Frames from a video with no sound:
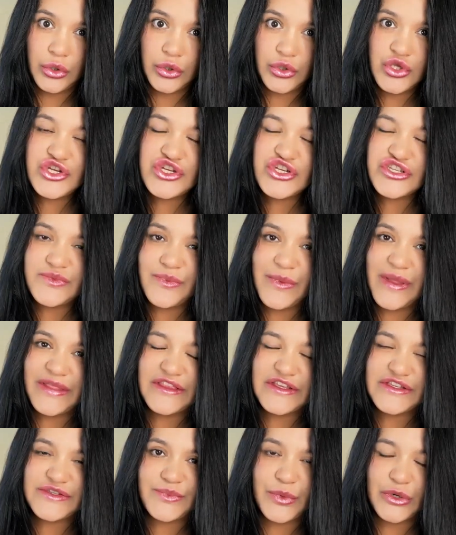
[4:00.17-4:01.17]
You just met
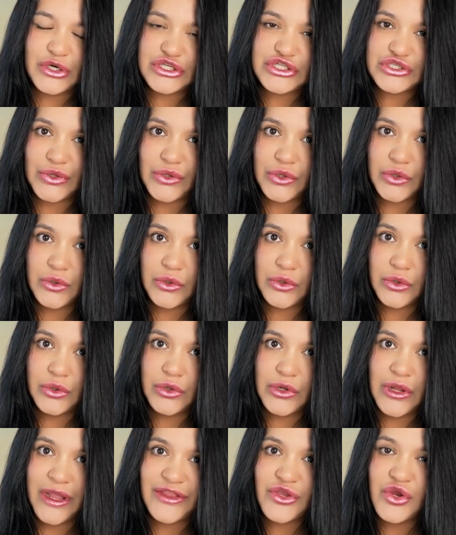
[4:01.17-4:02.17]
this person
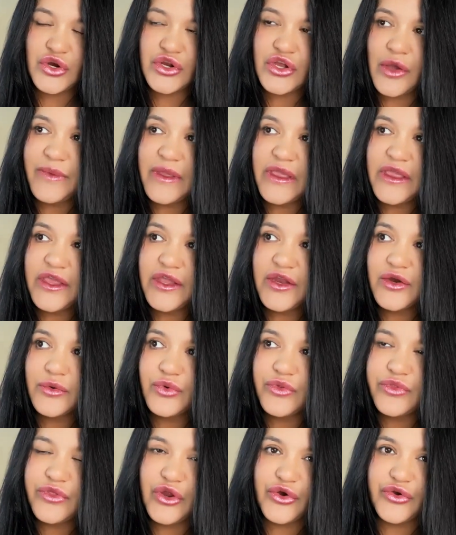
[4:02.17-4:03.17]
and you're coming here
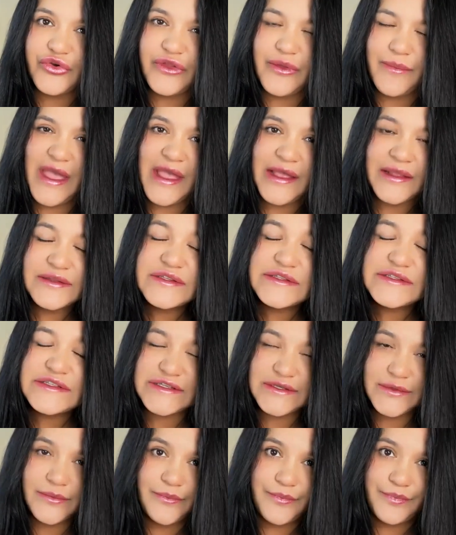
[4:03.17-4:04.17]
with your demands?